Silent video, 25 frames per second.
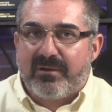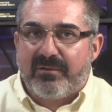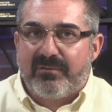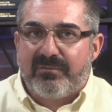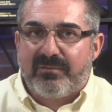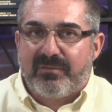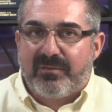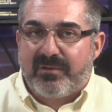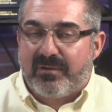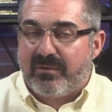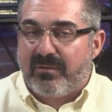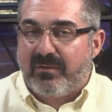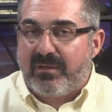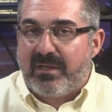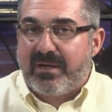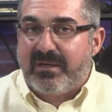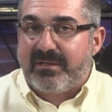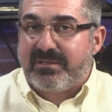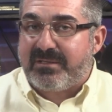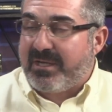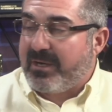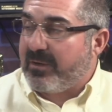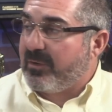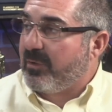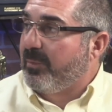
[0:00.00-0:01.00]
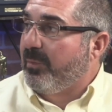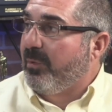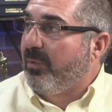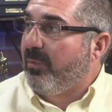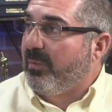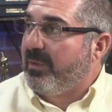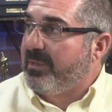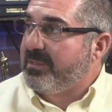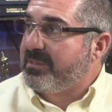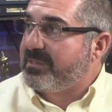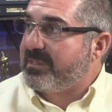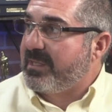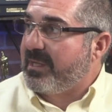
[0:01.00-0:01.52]
of terrible
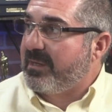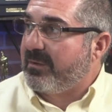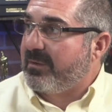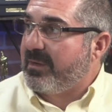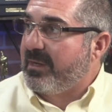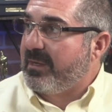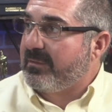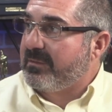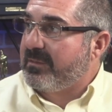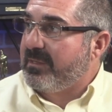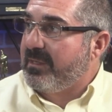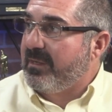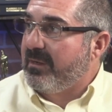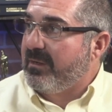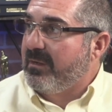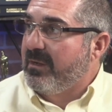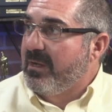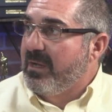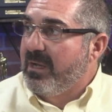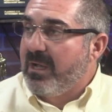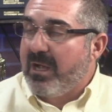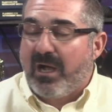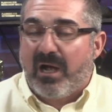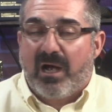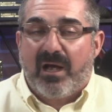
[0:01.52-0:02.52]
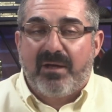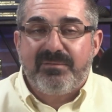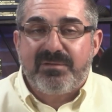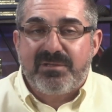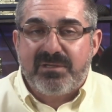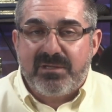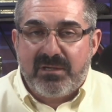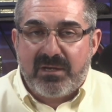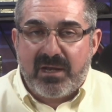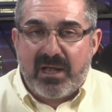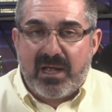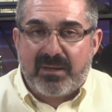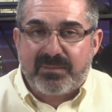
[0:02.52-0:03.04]
ones that are out there. I've
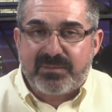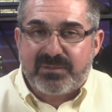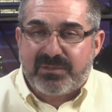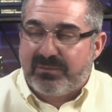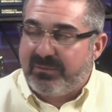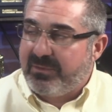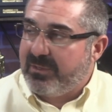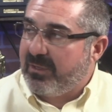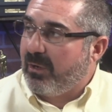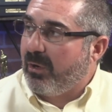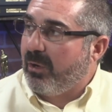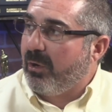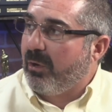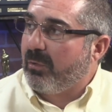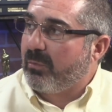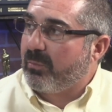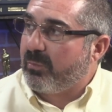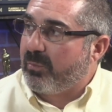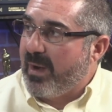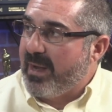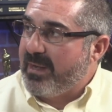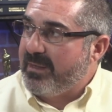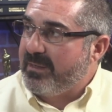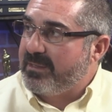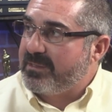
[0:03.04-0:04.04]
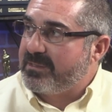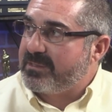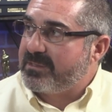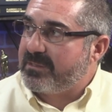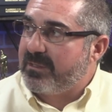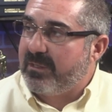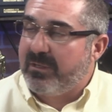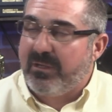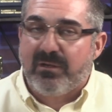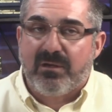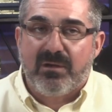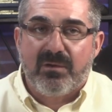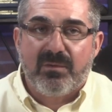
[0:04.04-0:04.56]
seen absolutely horrendous
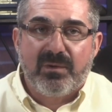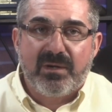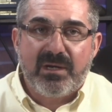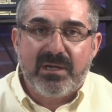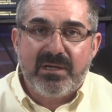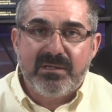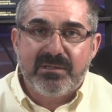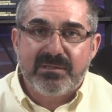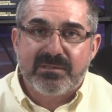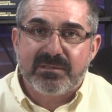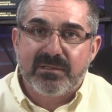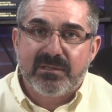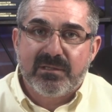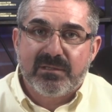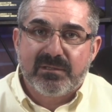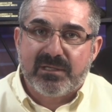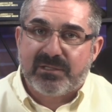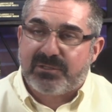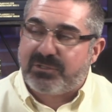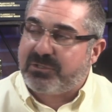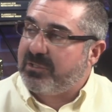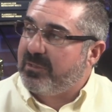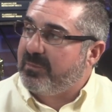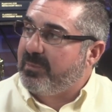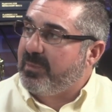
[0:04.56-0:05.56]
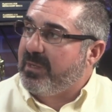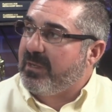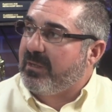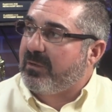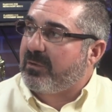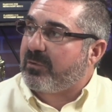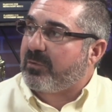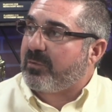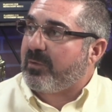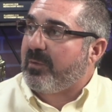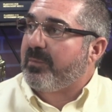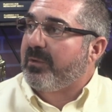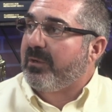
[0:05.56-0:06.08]
annuities that should be
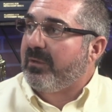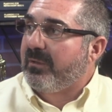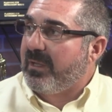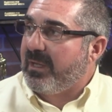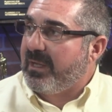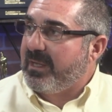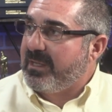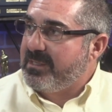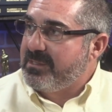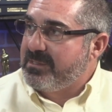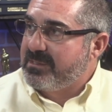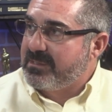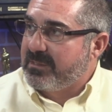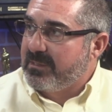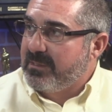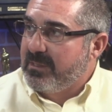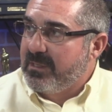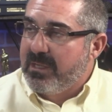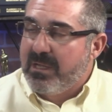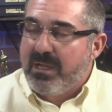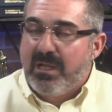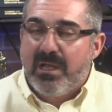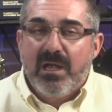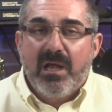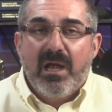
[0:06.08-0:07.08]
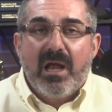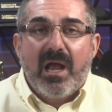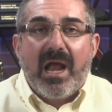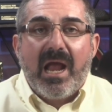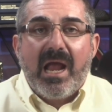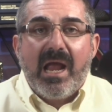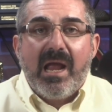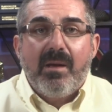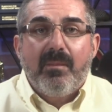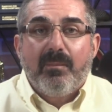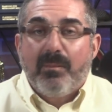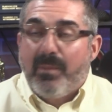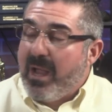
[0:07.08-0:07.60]
criminalized.
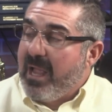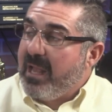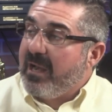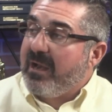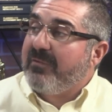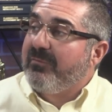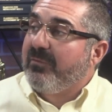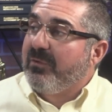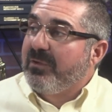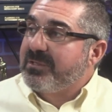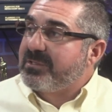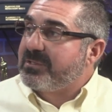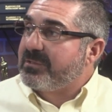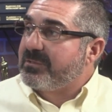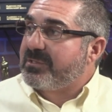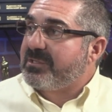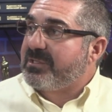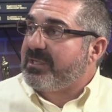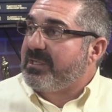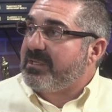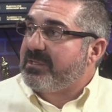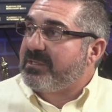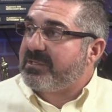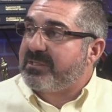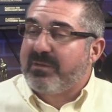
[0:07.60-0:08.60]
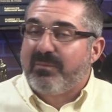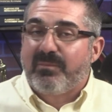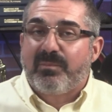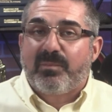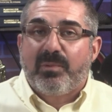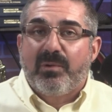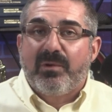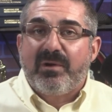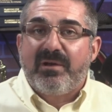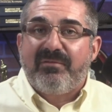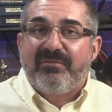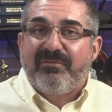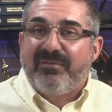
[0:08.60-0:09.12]
And I've also seen some
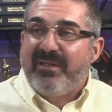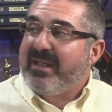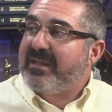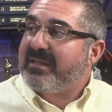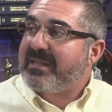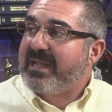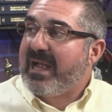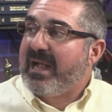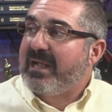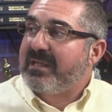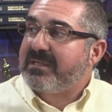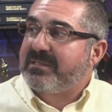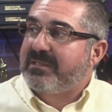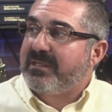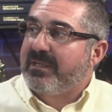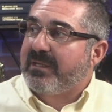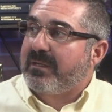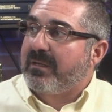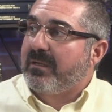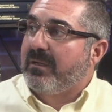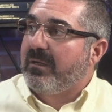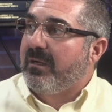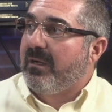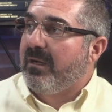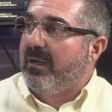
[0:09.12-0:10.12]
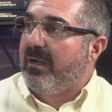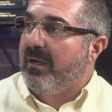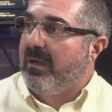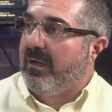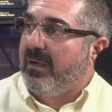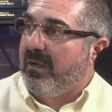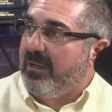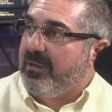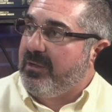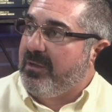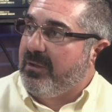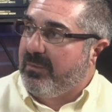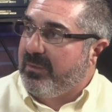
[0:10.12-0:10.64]
pretty fantastic
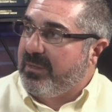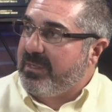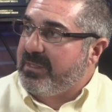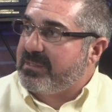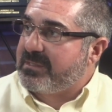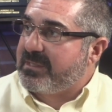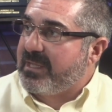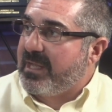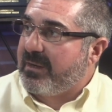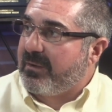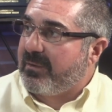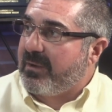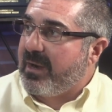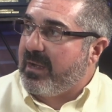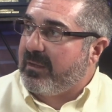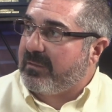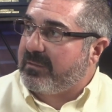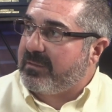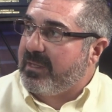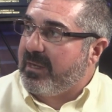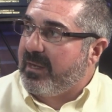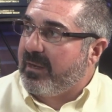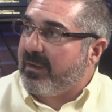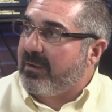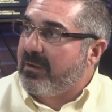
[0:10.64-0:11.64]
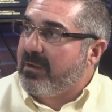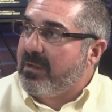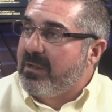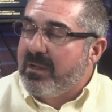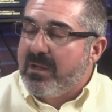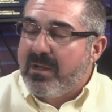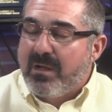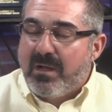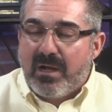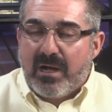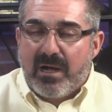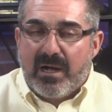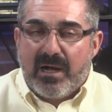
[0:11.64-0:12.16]
annuities that are out there.
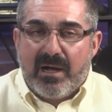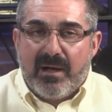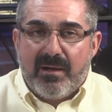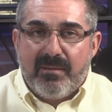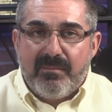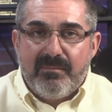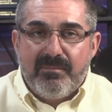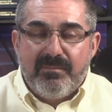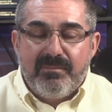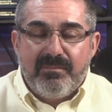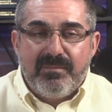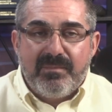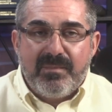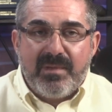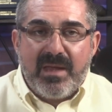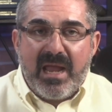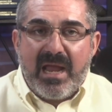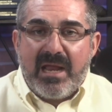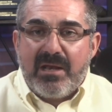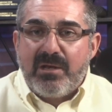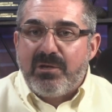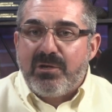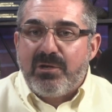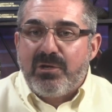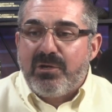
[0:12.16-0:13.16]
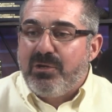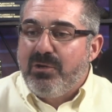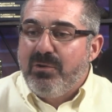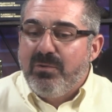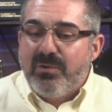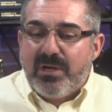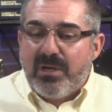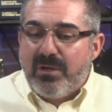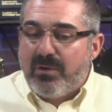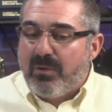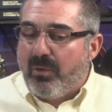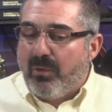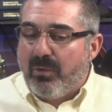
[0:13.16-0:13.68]
And you
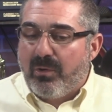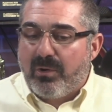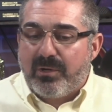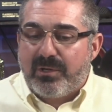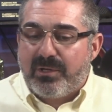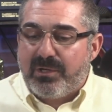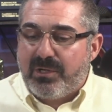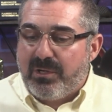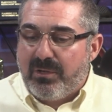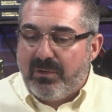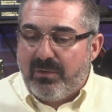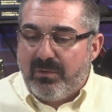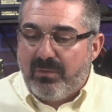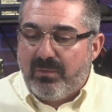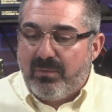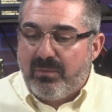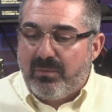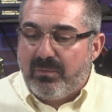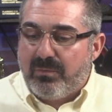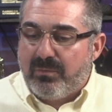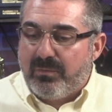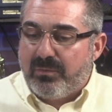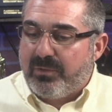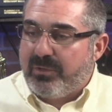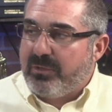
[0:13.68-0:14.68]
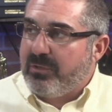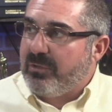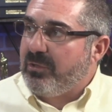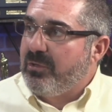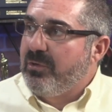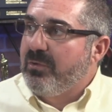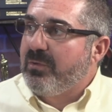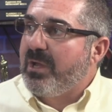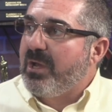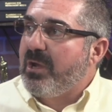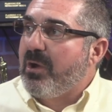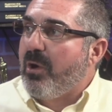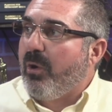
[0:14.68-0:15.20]
can argue
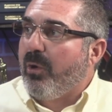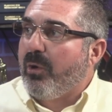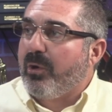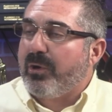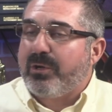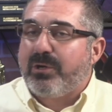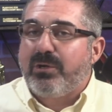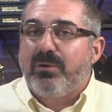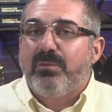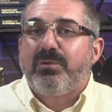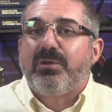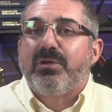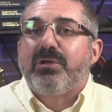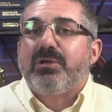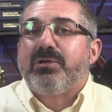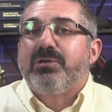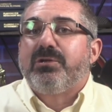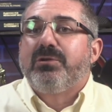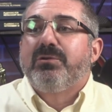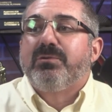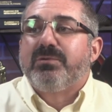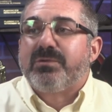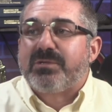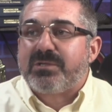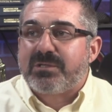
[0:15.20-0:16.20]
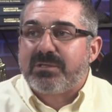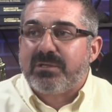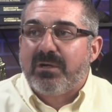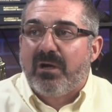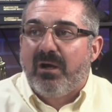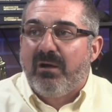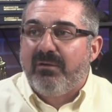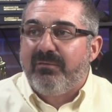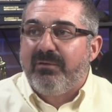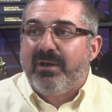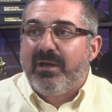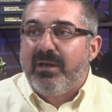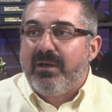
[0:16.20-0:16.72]
the use
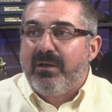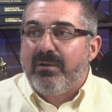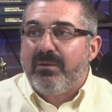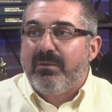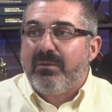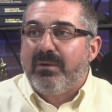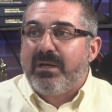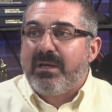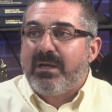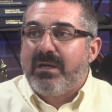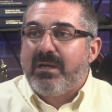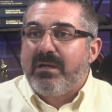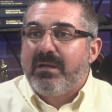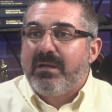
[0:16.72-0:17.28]
of an annuity.